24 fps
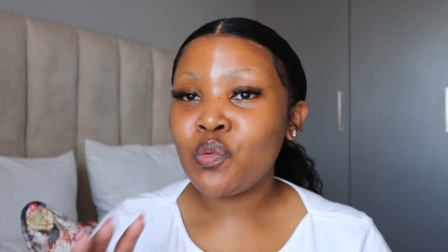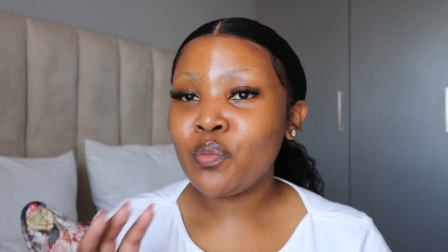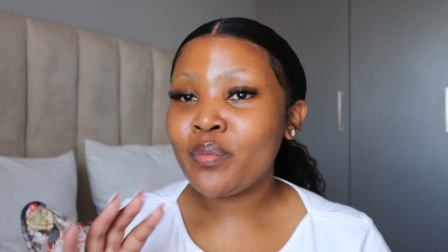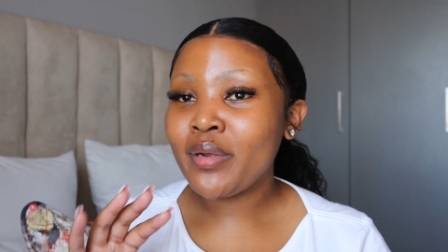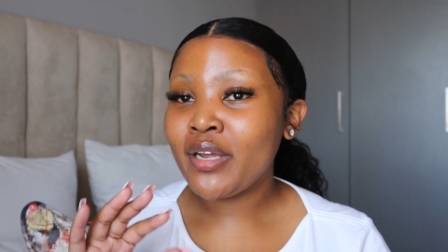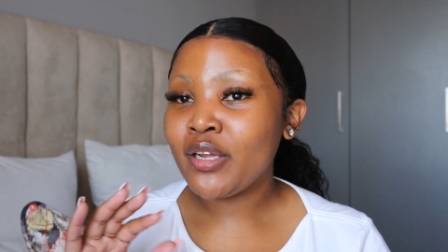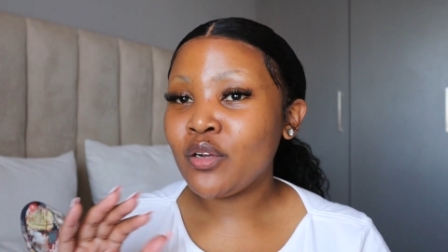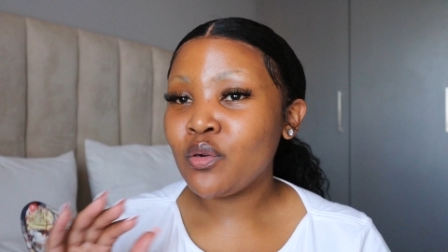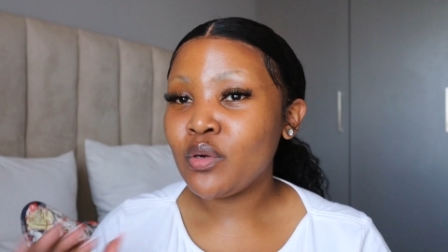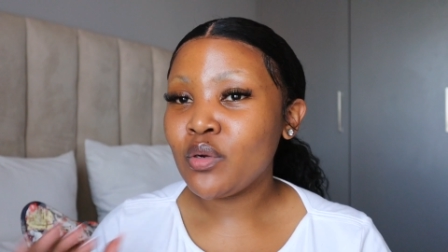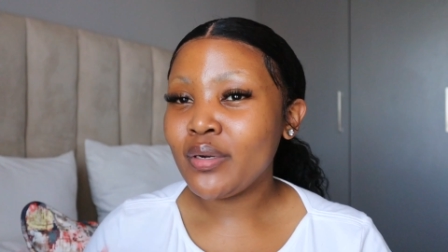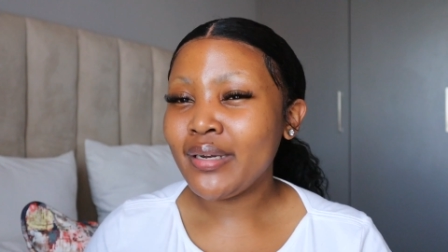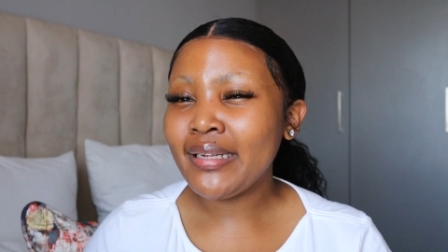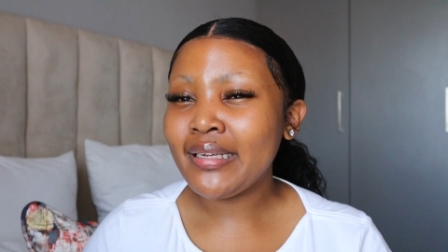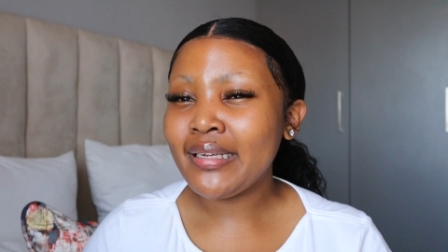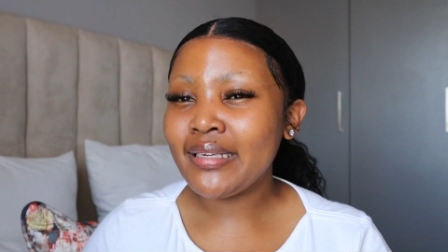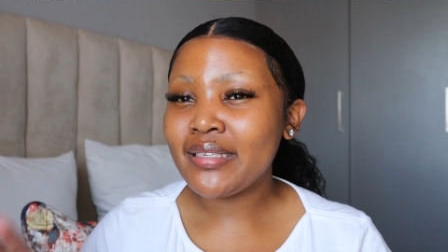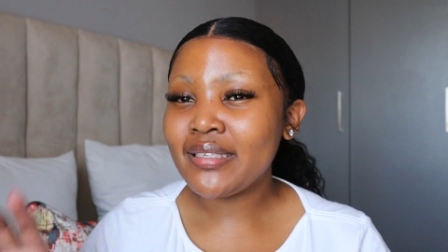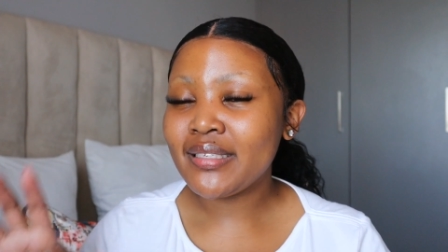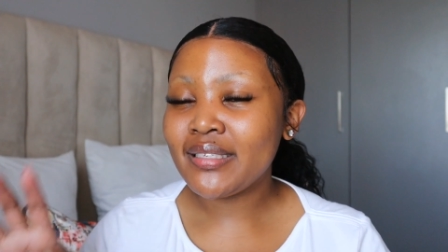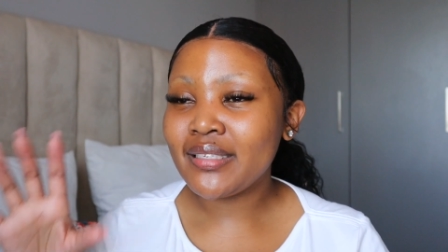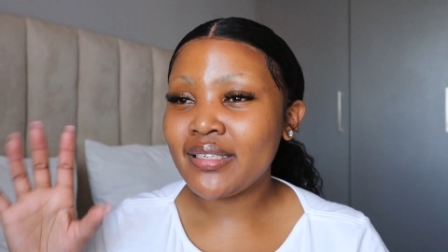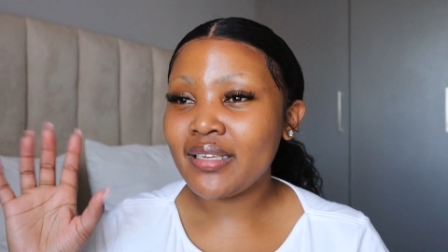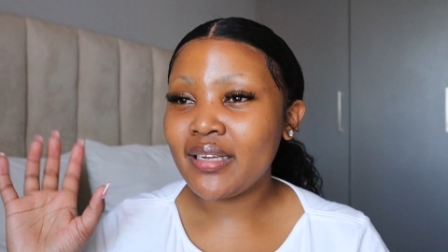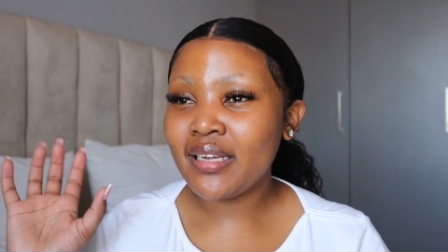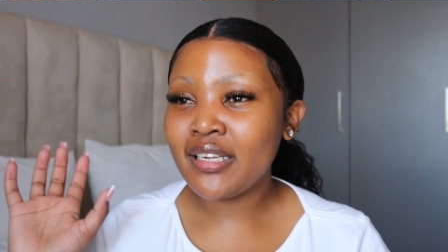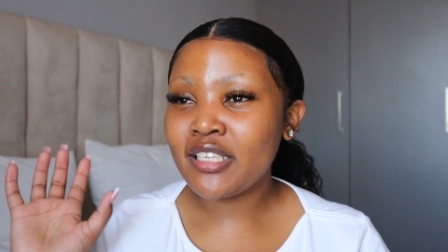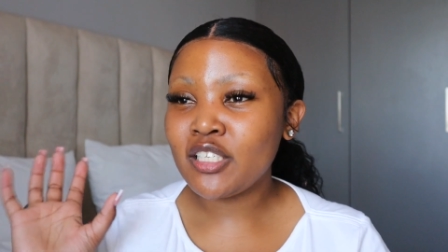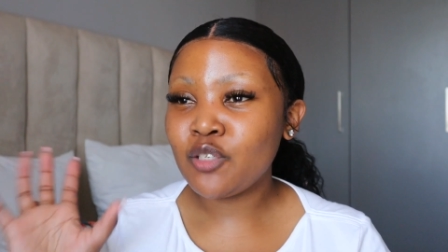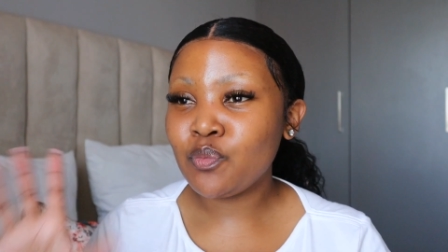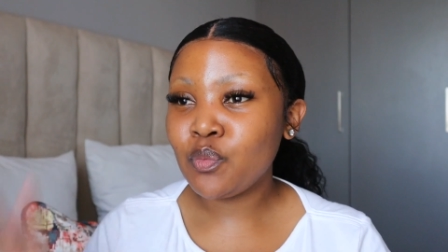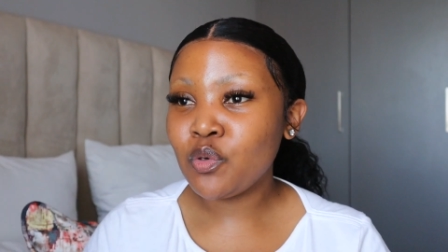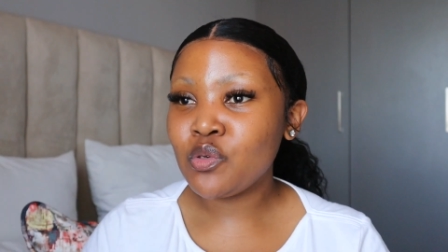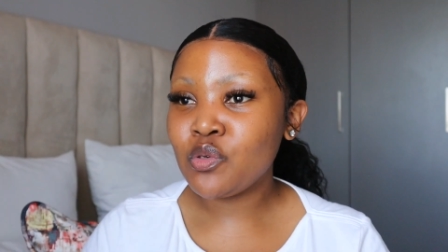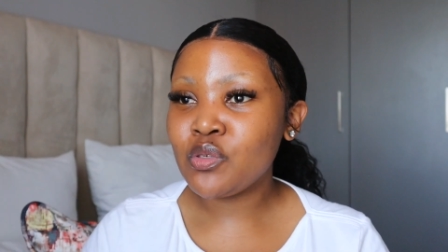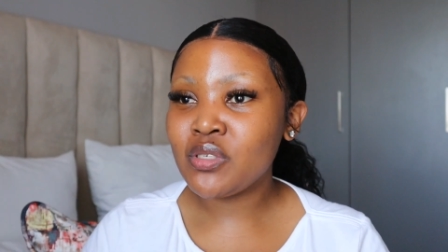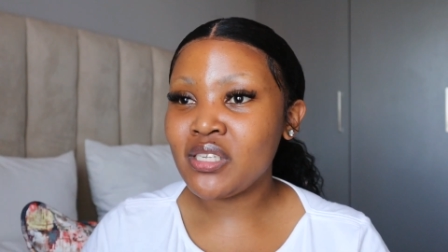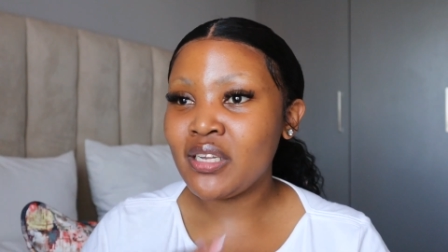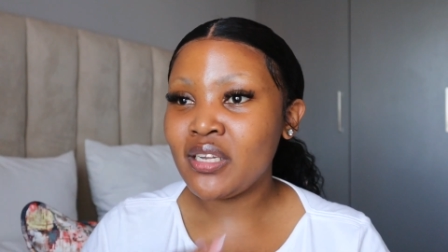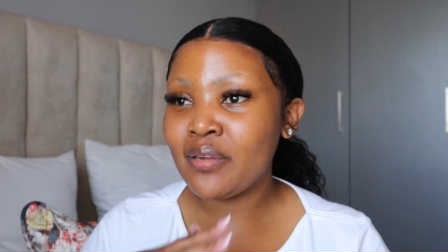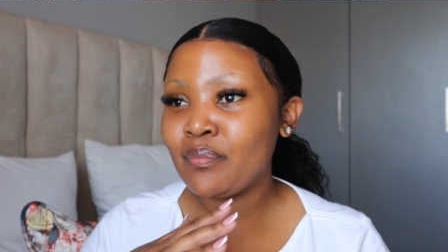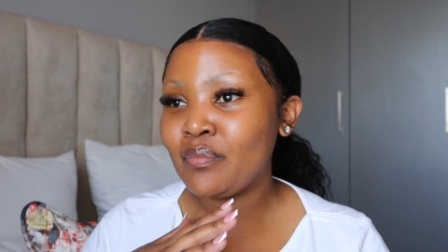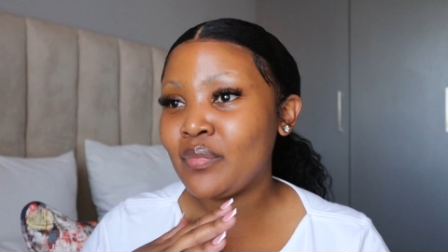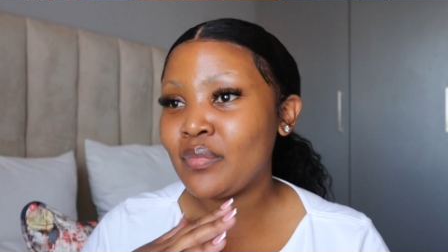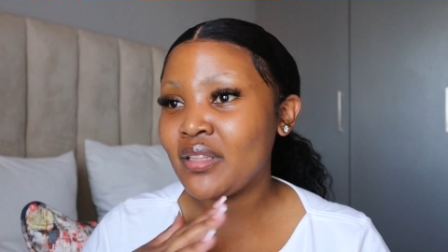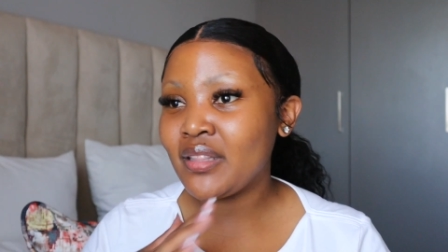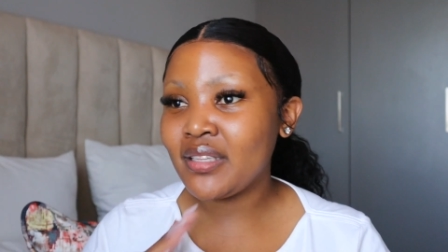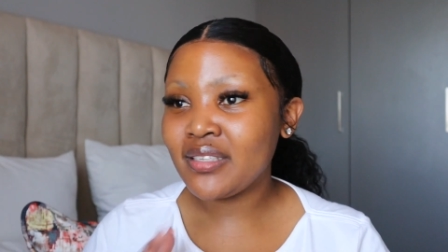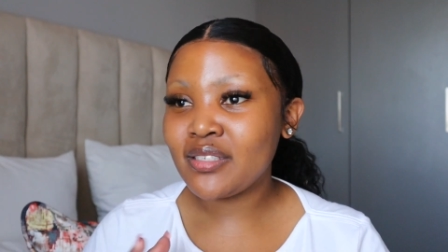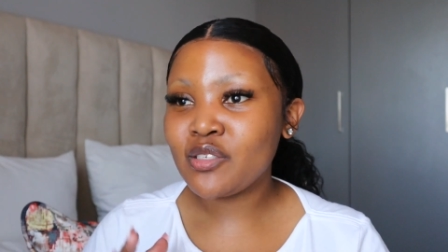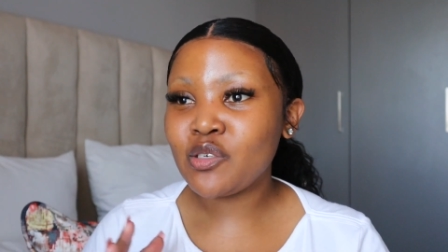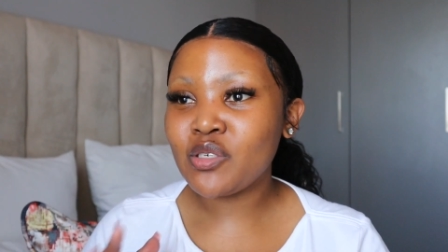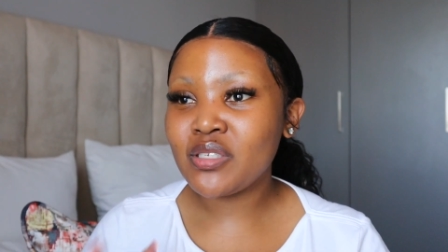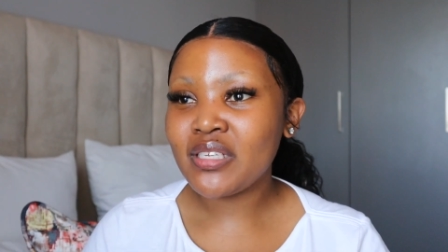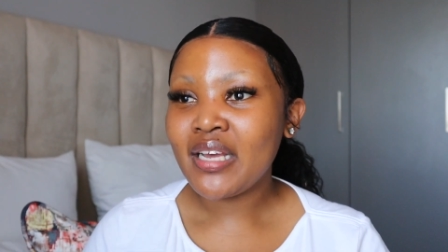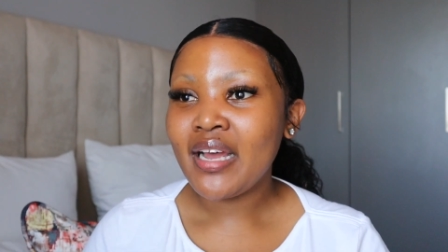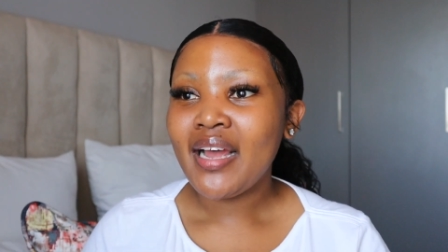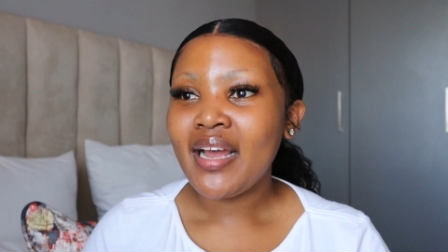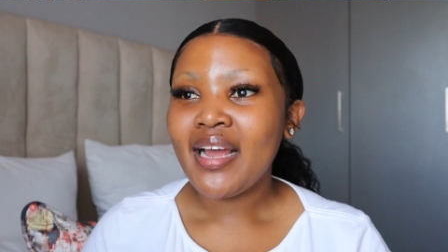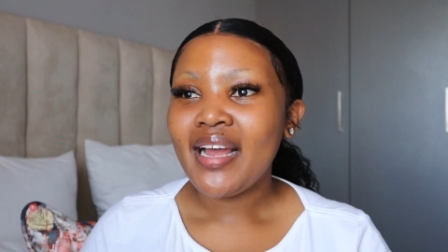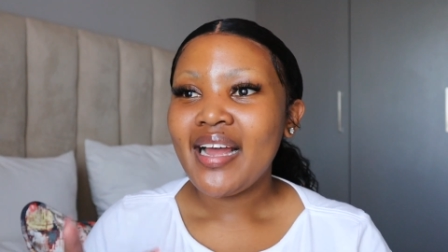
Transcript: my colleagues, expose them, and because